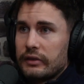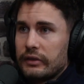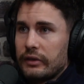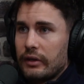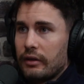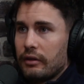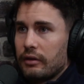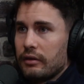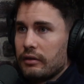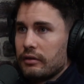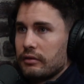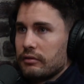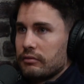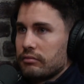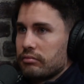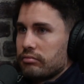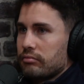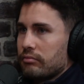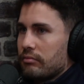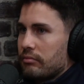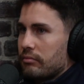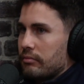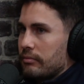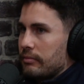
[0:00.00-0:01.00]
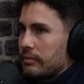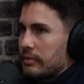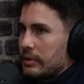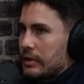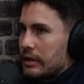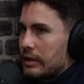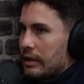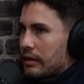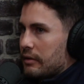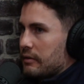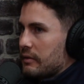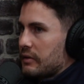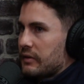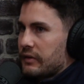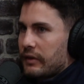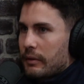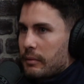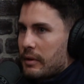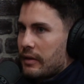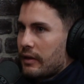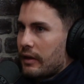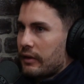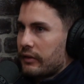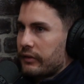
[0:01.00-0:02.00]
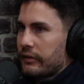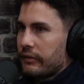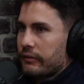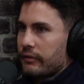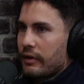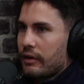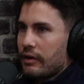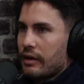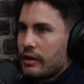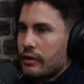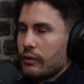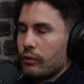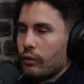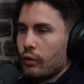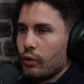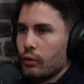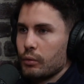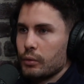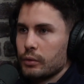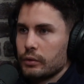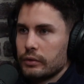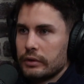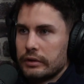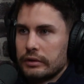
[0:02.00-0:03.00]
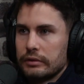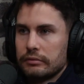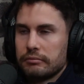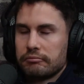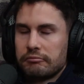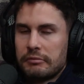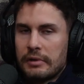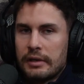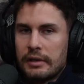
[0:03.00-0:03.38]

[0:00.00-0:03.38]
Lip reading: So something that's very normal and